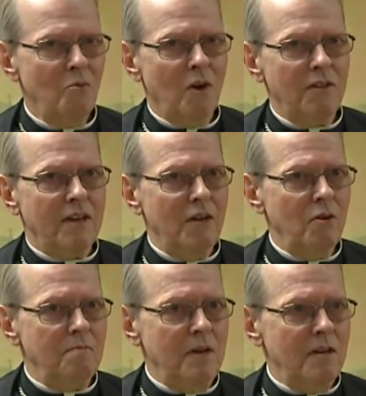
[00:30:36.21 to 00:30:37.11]
Whether he
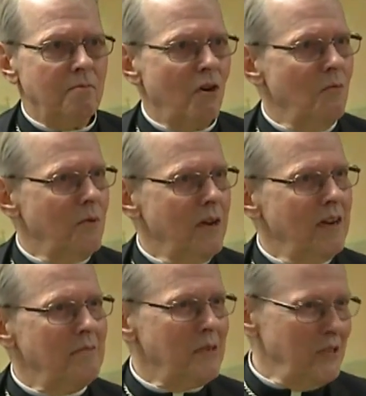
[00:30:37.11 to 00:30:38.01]
would be appropriate
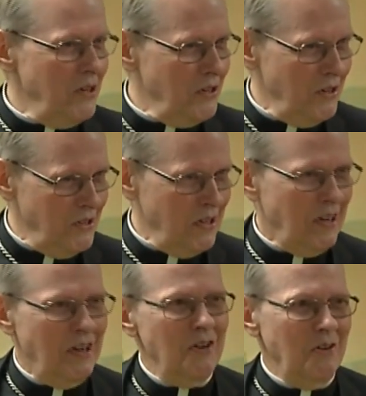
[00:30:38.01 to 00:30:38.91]
in a position as a
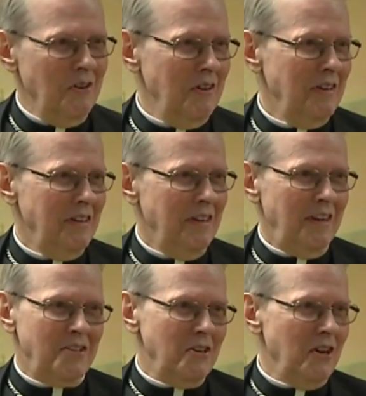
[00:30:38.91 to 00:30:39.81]
healer
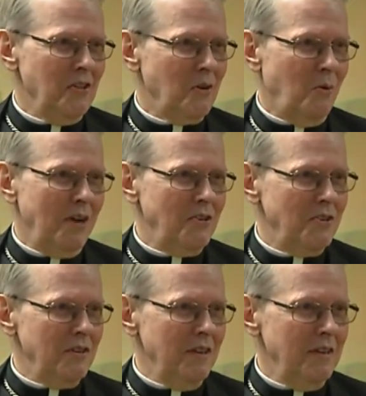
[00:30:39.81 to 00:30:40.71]
is another
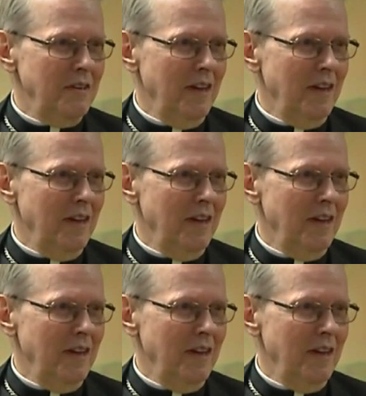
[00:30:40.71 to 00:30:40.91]
question.